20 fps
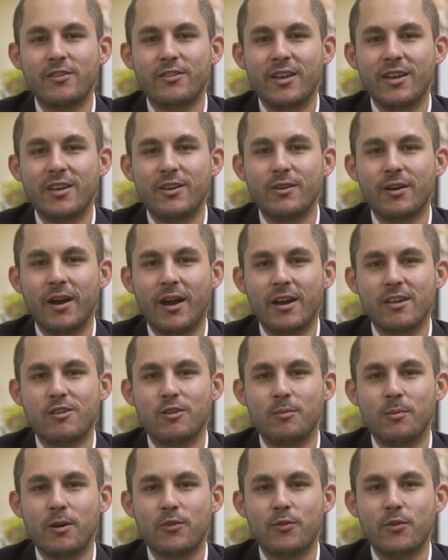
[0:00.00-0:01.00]
Thank you guys
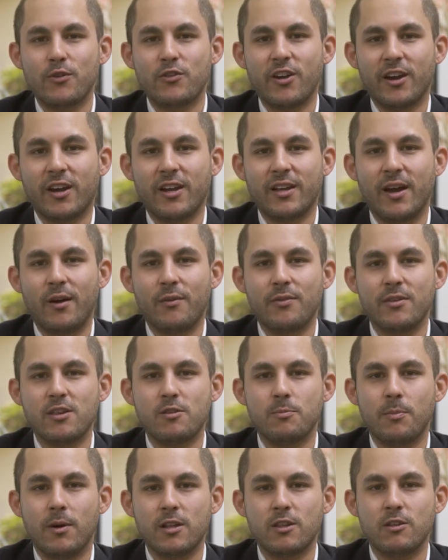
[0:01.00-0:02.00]
so much for checking out
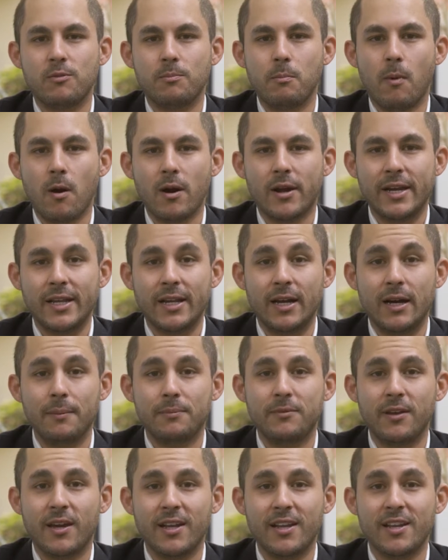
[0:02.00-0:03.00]
this month's market
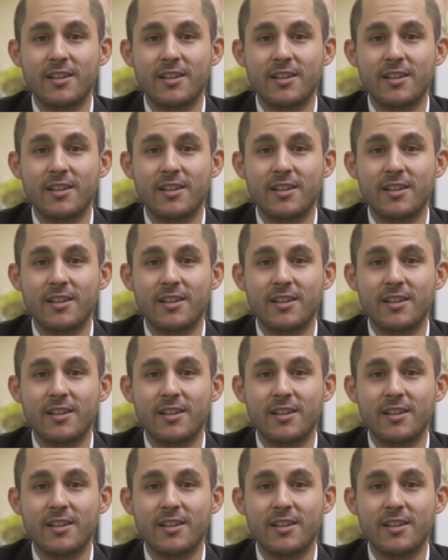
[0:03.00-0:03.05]
update.